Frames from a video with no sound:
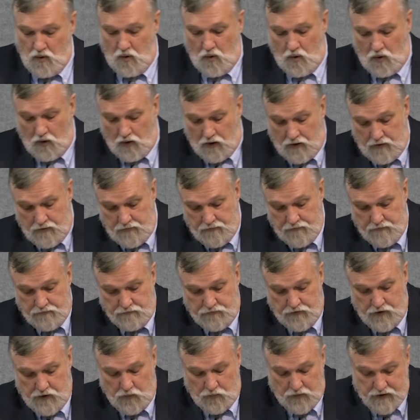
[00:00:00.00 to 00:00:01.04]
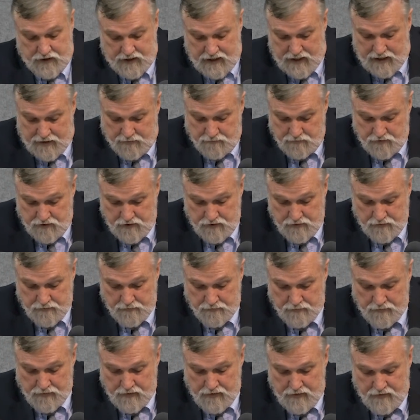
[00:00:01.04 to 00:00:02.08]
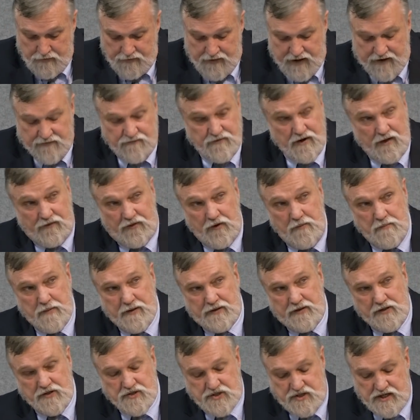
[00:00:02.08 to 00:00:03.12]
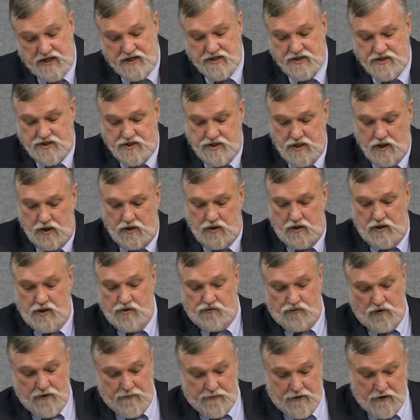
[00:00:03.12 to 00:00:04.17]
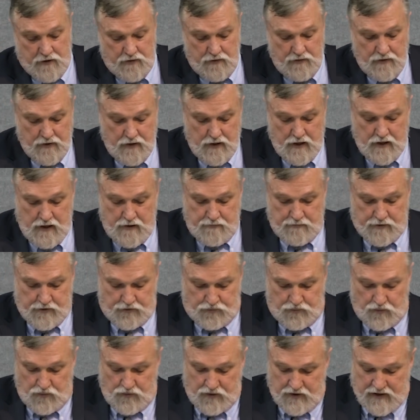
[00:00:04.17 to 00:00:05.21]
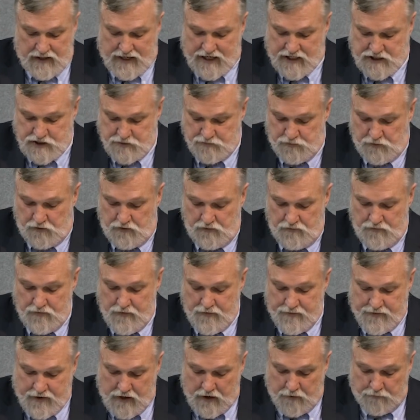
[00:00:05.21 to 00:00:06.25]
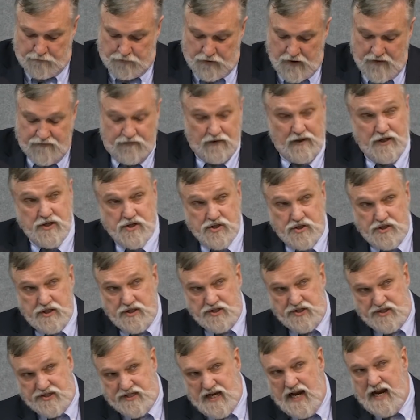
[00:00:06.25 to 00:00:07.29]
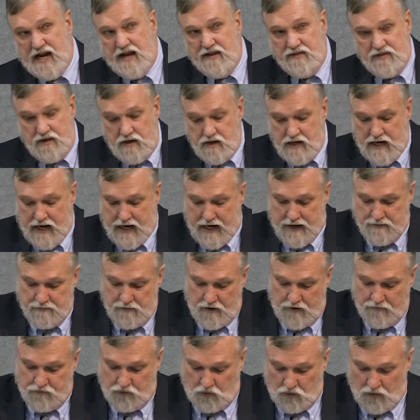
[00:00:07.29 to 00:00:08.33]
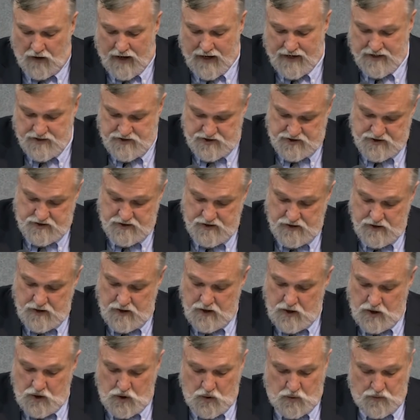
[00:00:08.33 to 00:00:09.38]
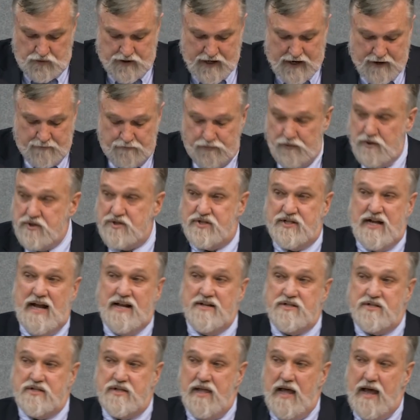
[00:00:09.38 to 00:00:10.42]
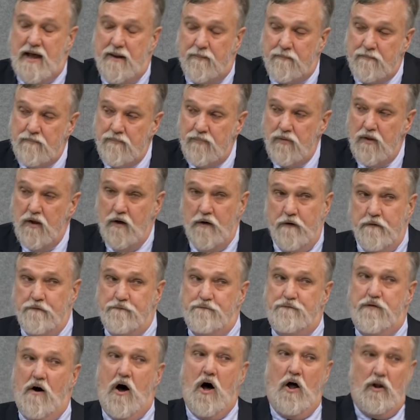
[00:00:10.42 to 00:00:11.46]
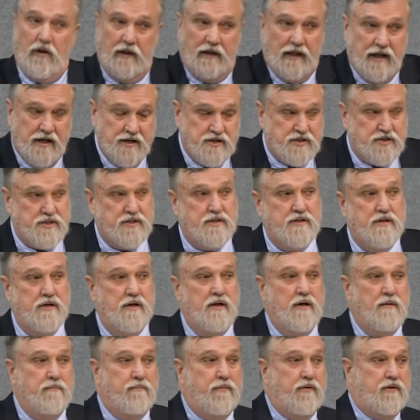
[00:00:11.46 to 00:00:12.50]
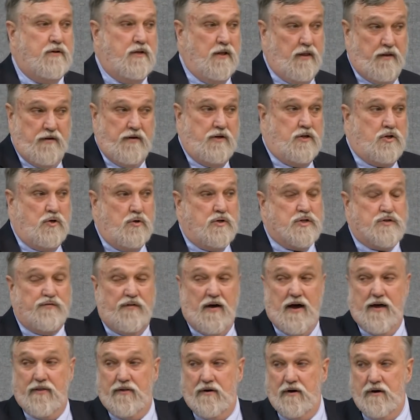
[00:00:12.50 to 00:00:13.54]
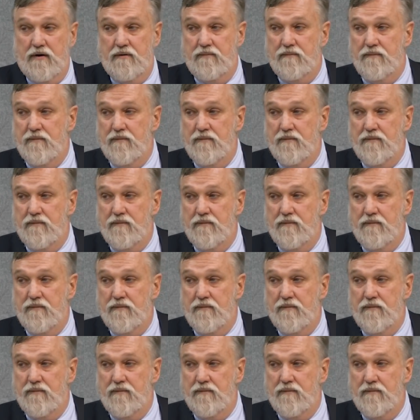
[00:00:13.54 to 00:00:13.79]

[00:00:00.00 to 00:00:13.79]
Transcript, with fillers: Or for the redeemed, they have nothing but their sins to contribute, but through the gospel, they are privileged to say the name of Christ, who then presents them faultless to, to his Father.